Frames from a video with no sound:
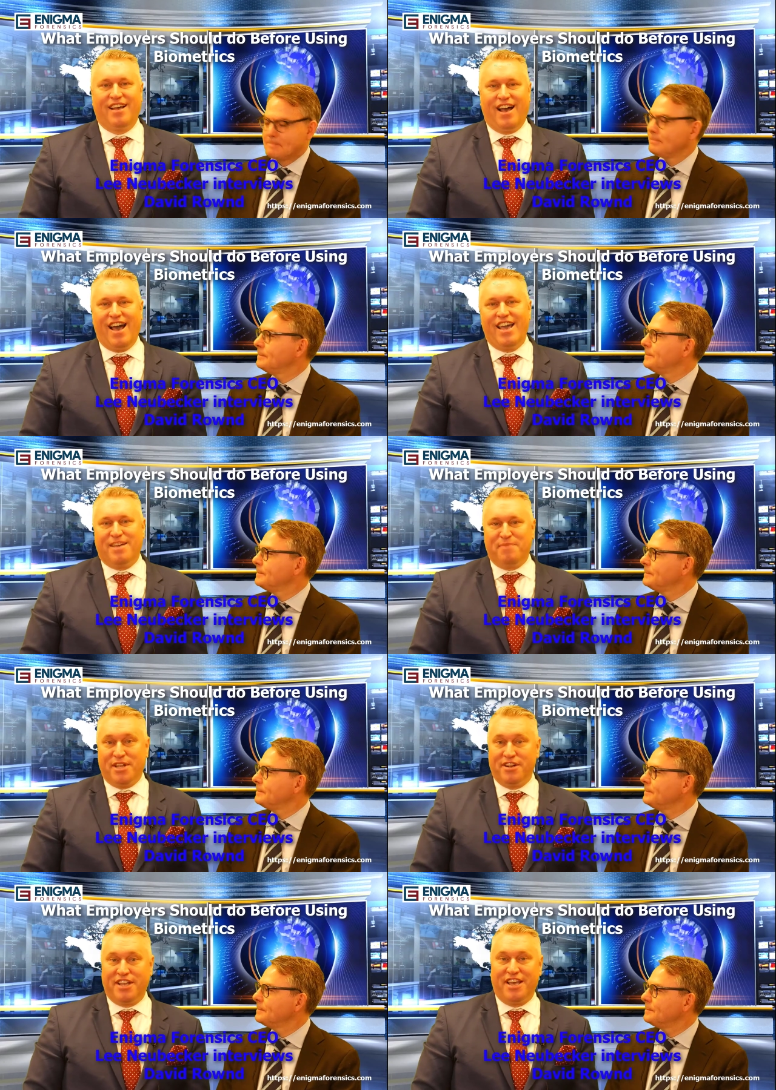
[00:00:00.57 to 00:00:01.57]
Speaker 1: Hi, I'm
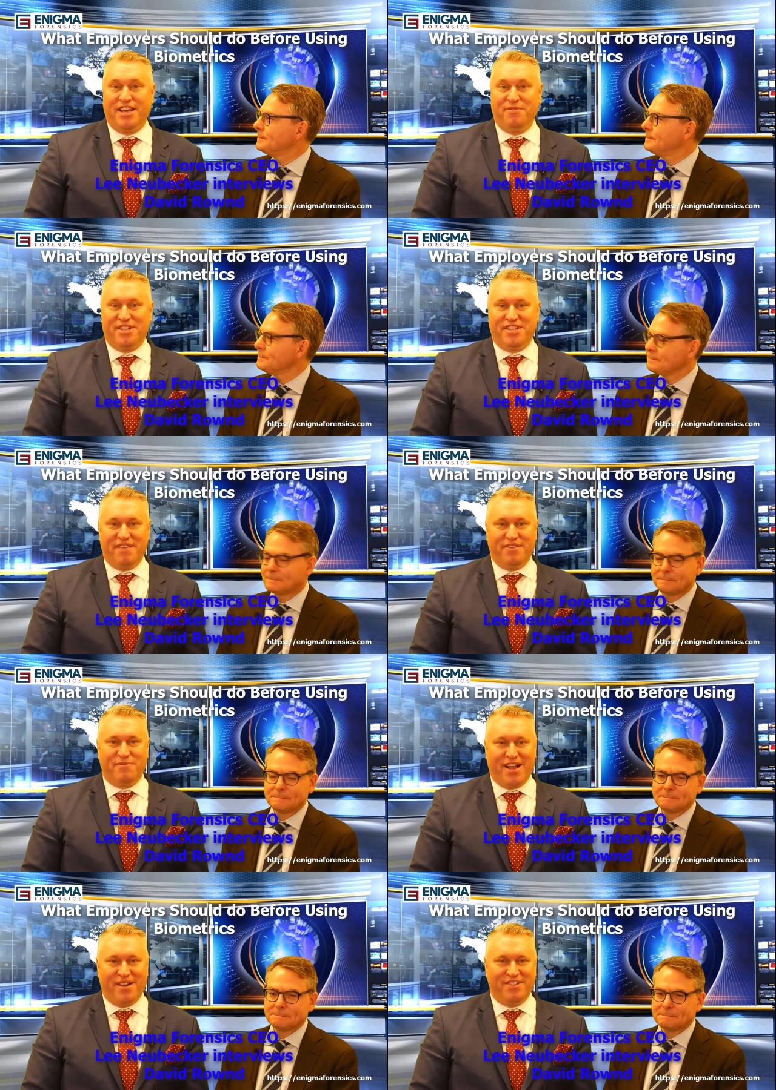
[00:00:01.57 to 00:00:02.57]
here again with David
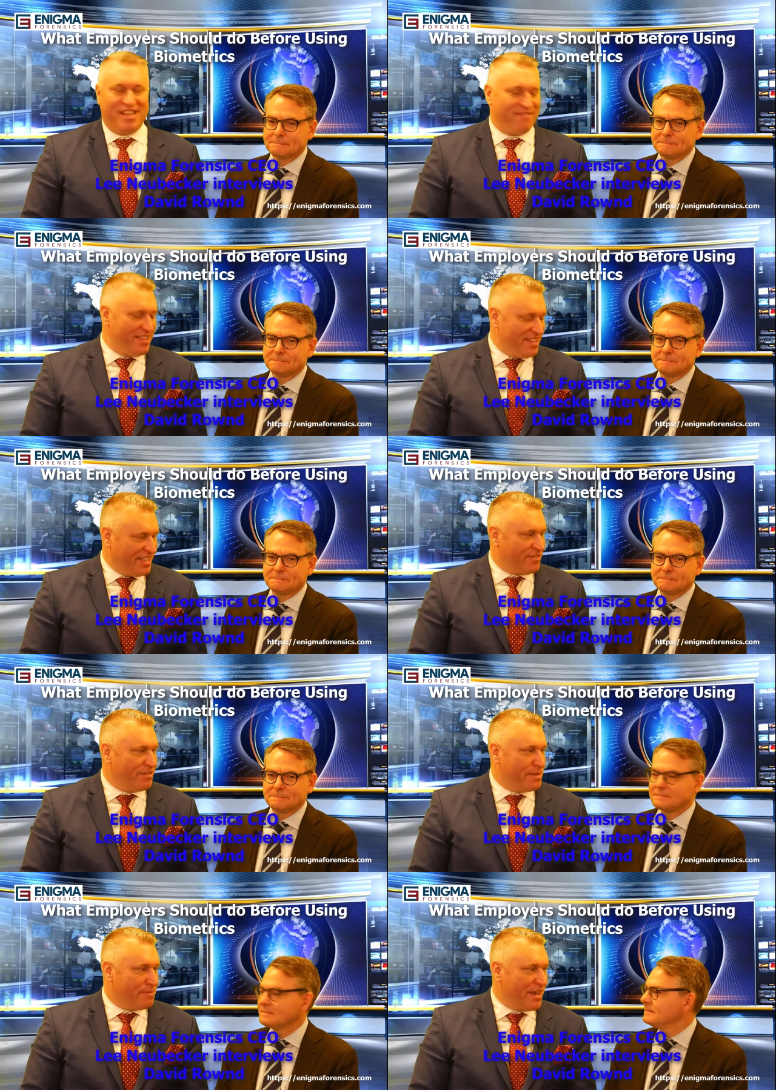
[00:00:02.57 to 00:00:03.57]
Rownd. David, thanks
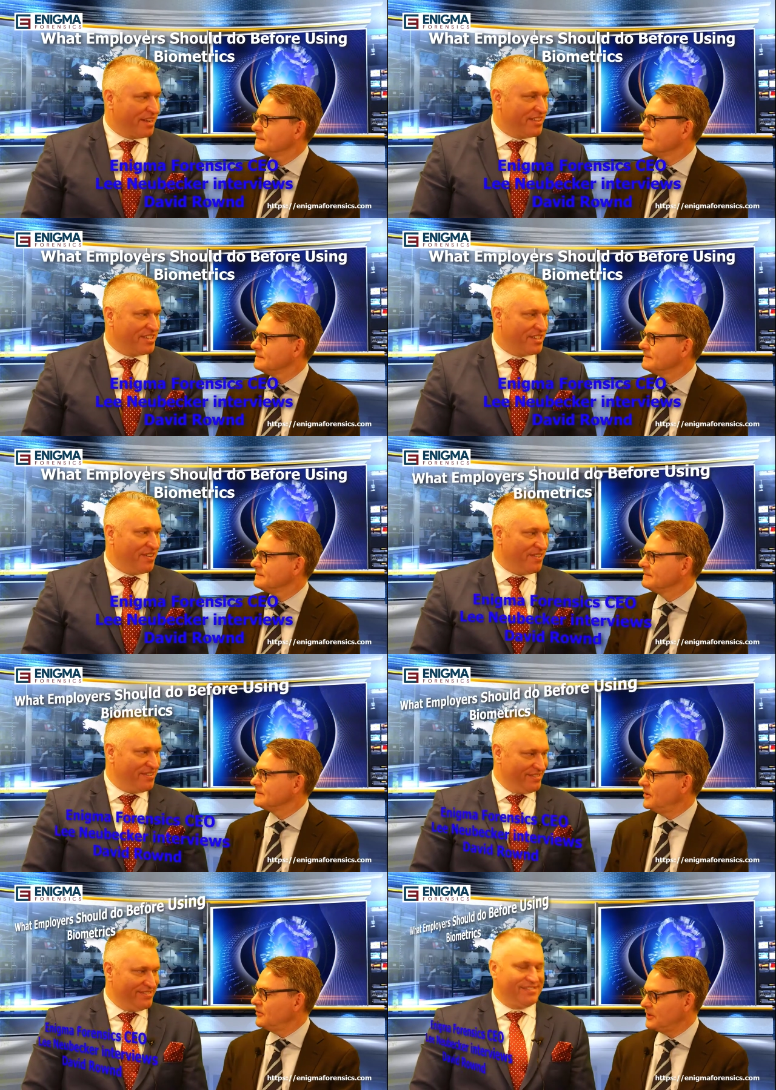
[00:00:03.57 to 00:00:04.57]
for being back on the show.
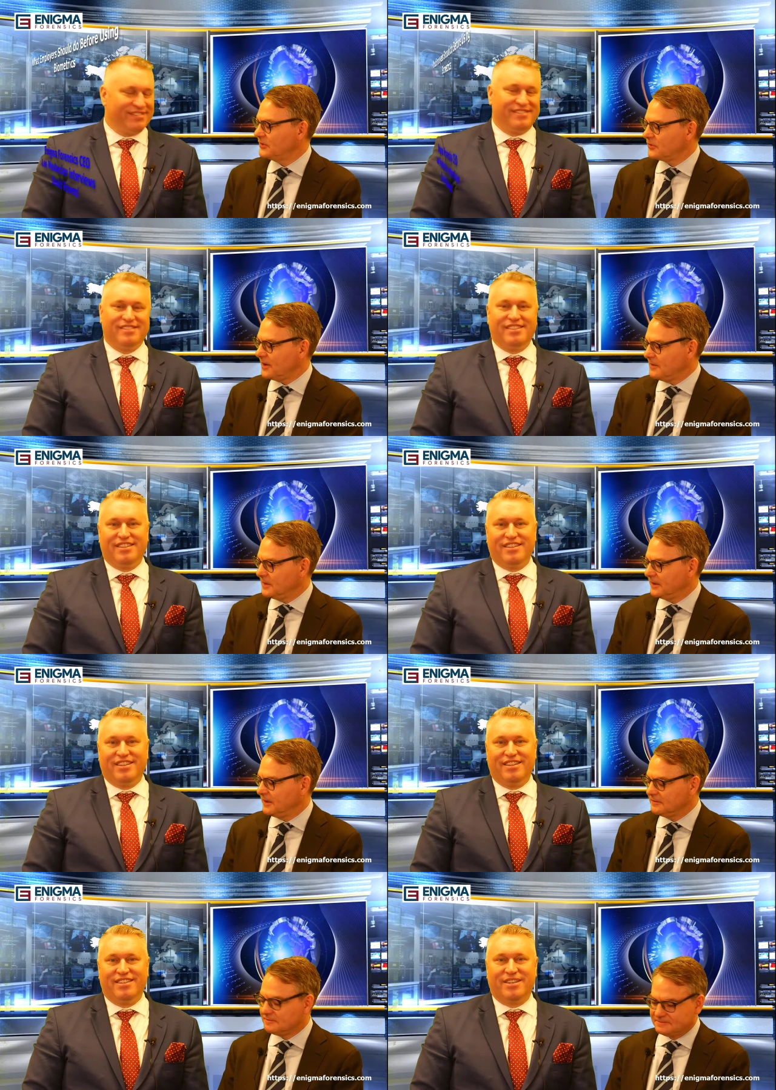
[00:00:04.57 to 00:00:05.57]
Speaker 2: Oh, thanks for having me
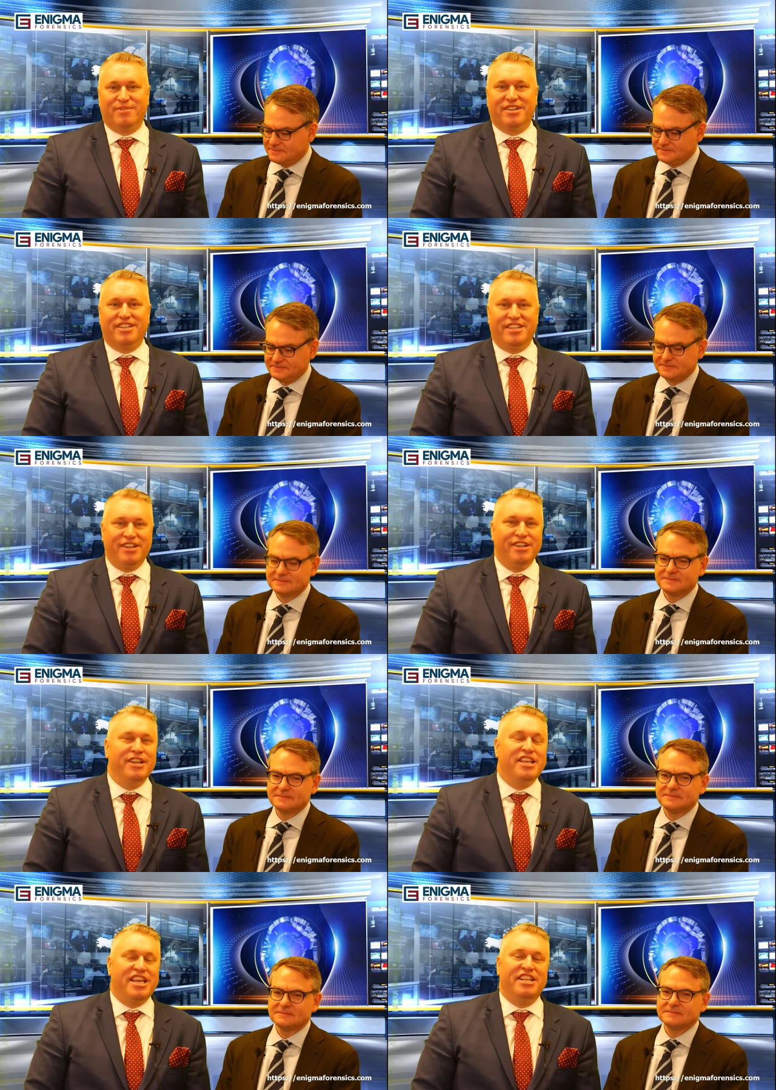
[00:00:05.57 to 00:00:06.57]
again.
Speaker 1: So we're
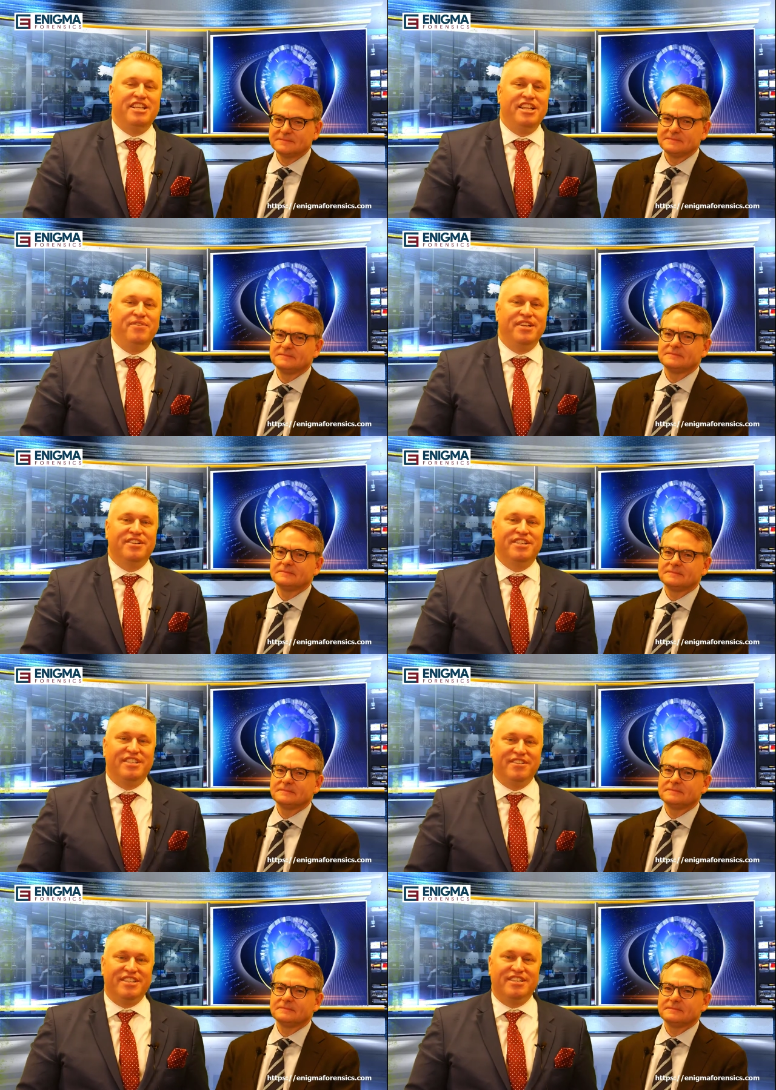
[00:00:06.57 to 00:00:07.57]
continu continuing our
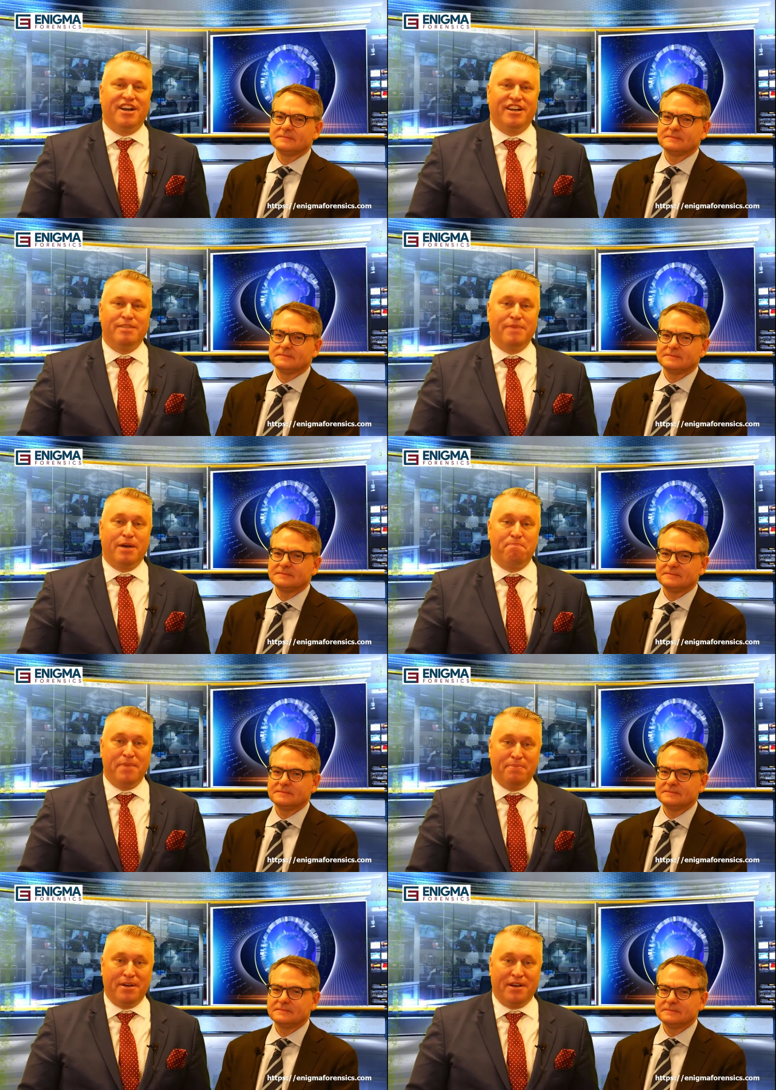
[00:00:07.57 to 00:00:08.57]
series talking about
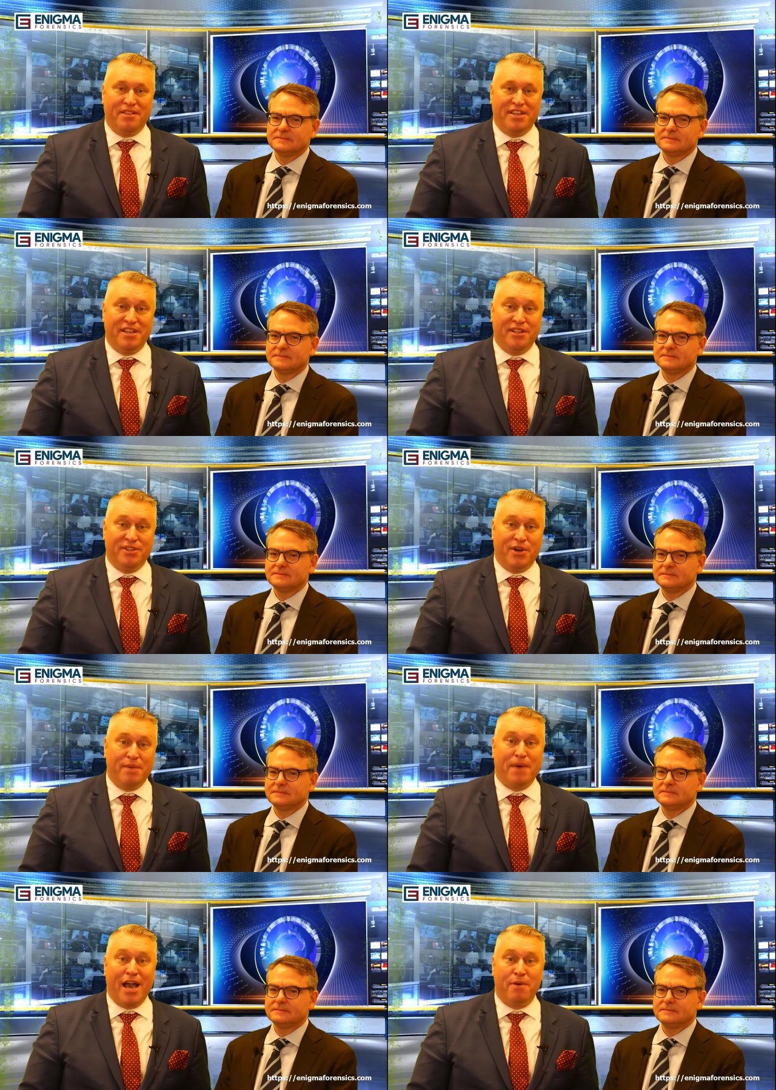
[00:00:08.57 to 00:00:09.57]
B I P A, the Illinois
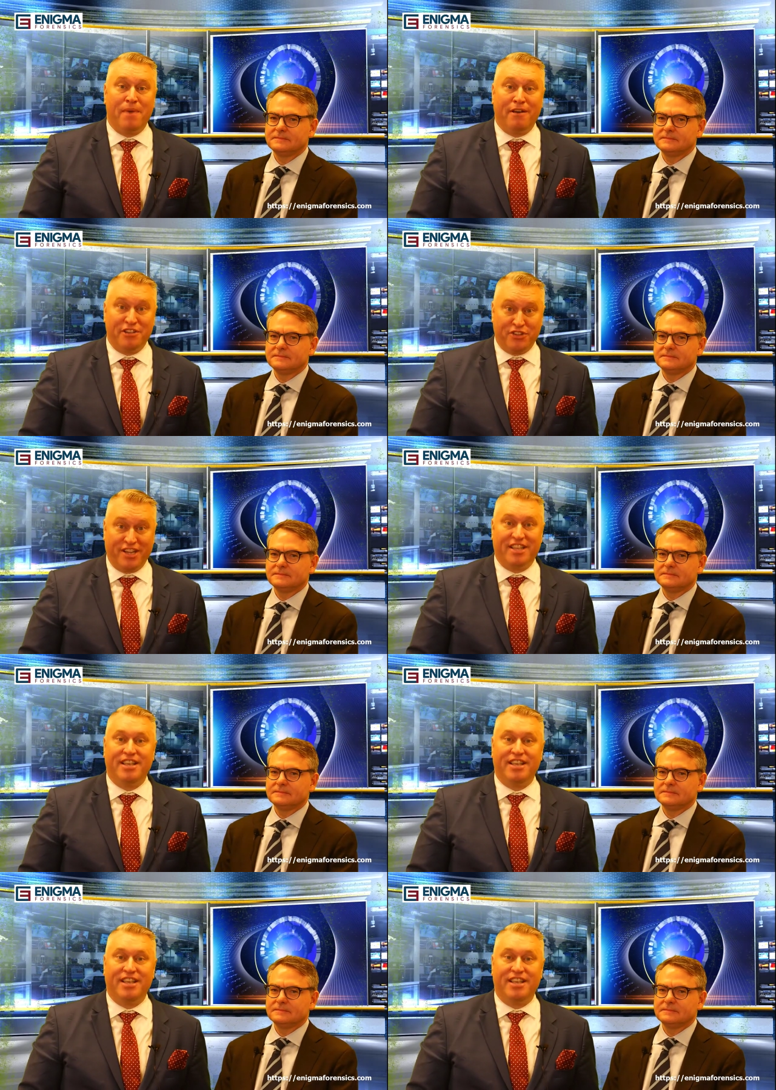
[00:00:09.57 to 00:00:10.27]
Biometric